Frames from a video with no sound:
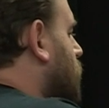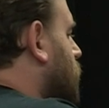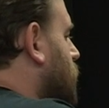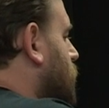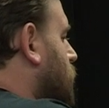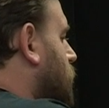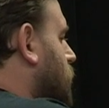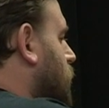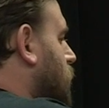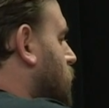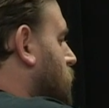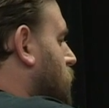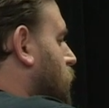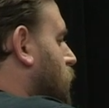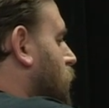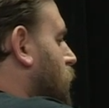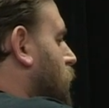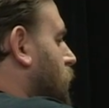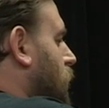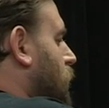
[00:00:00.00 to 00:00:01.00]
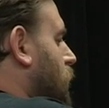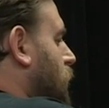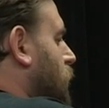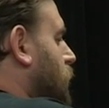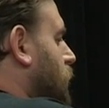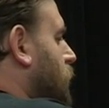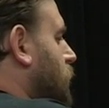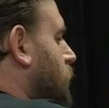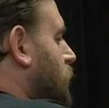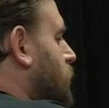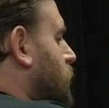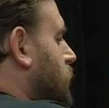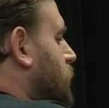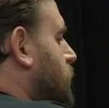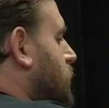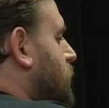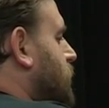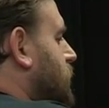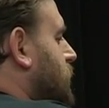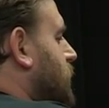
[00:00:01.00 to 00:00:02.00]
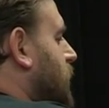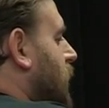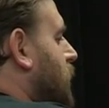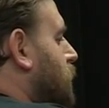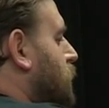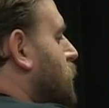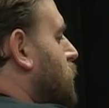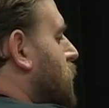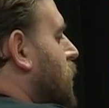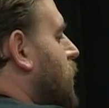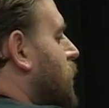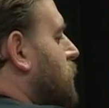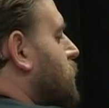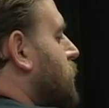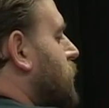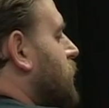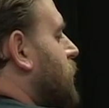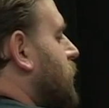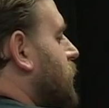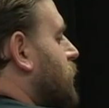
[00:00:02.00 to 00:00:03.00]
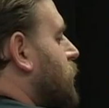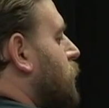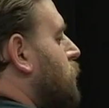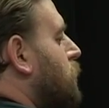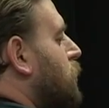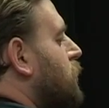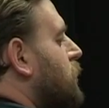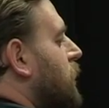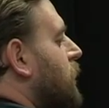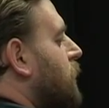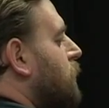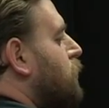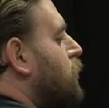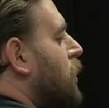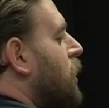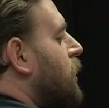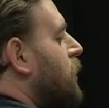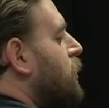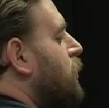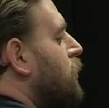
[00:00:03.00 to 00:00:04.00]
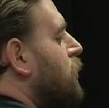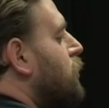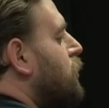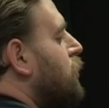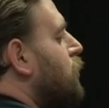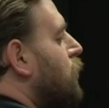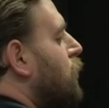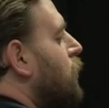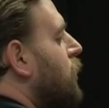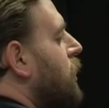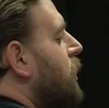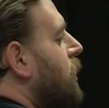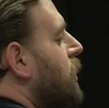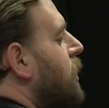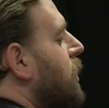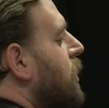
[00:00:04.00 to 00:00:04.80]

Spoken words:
just come along and tap the bottom of this, almost like I'm trying to destroy it.